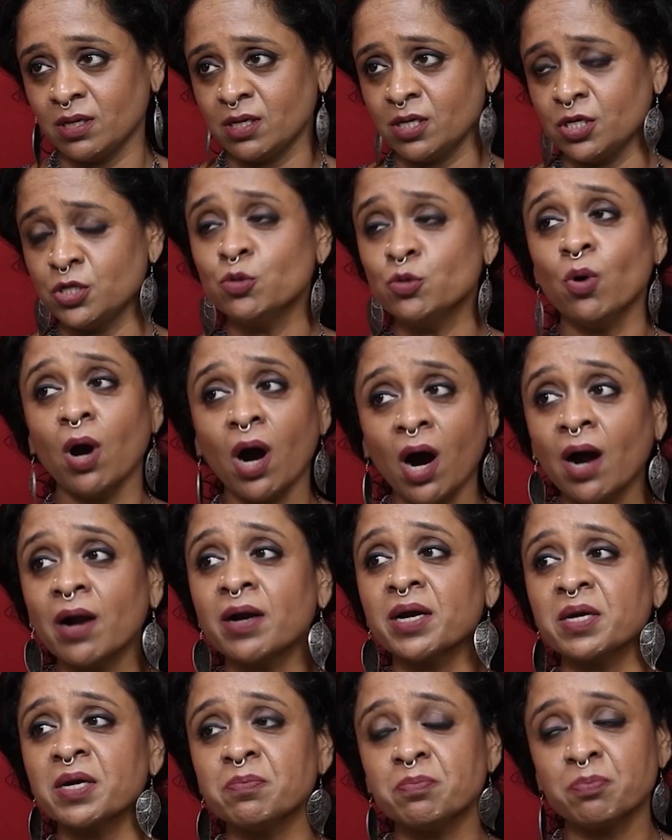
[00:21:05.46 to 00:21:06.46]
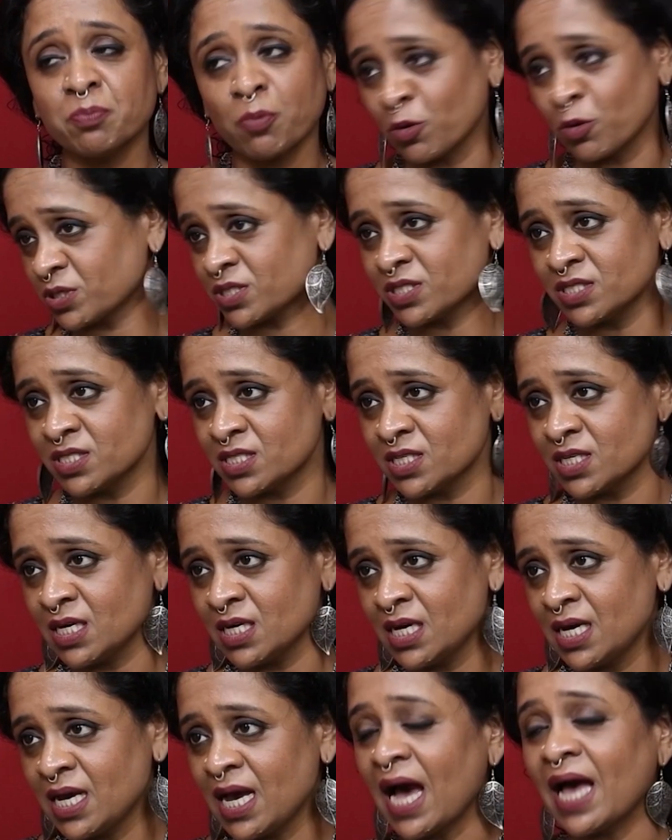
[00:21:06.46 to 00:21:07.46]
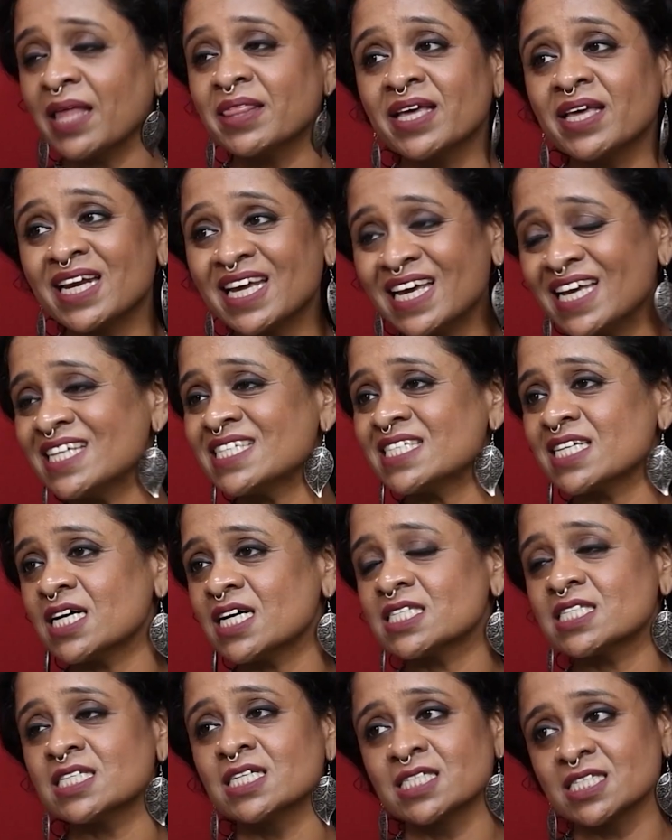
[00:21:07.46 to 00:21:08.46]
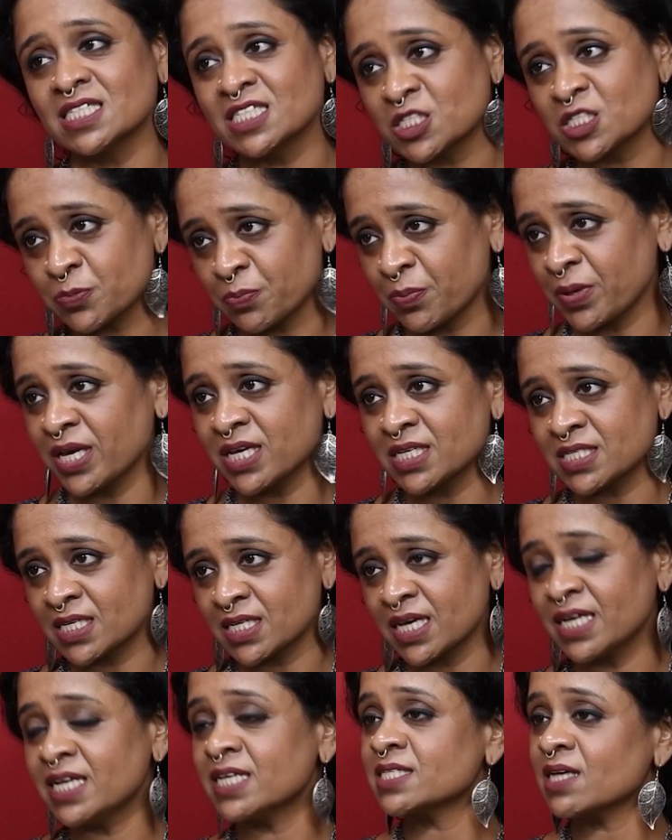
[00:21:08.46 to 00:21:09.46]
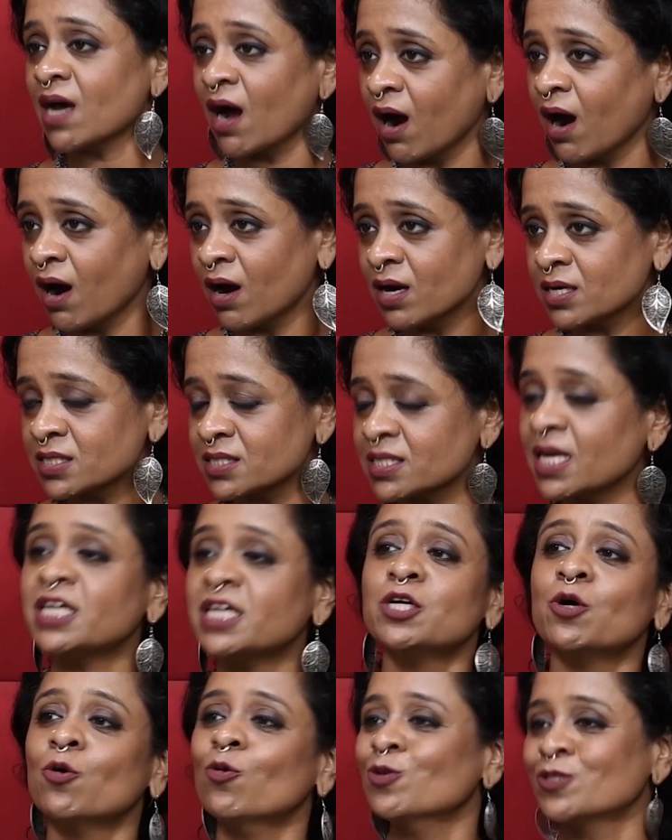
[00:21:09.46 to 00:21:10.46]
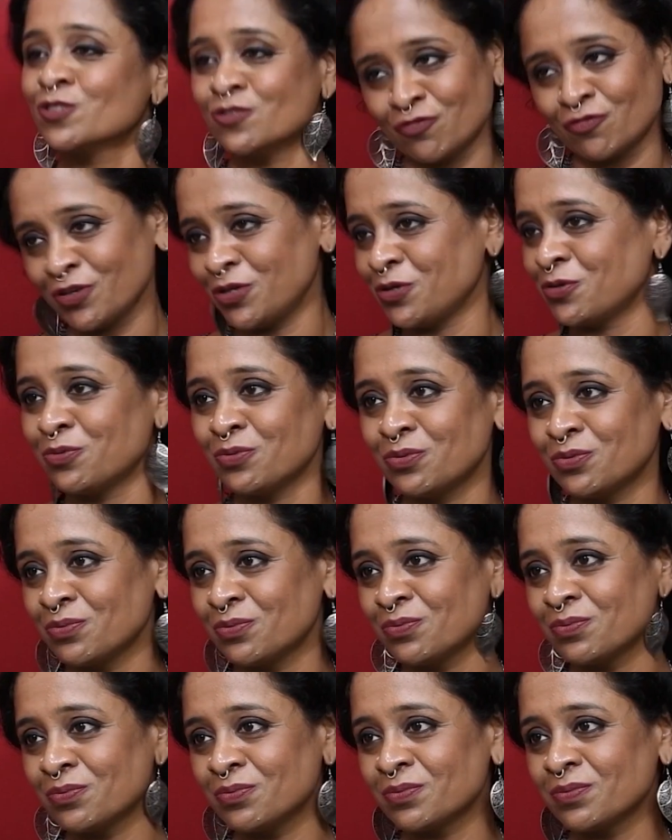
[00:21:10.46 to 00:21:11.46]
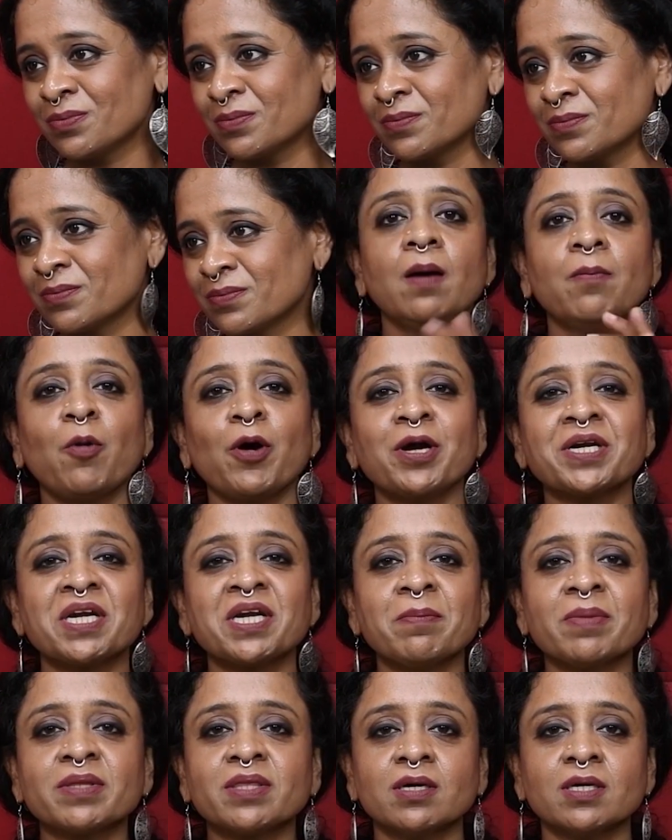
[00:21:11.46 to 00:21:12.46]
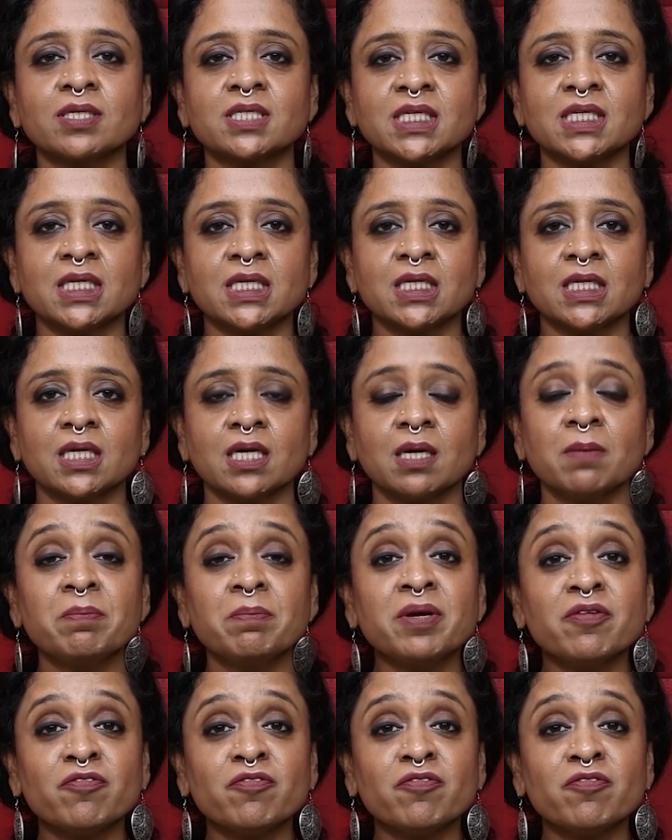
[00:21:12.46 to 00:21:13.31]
You are important and there is a certain space in his heart that he holds for you. Point number 13, be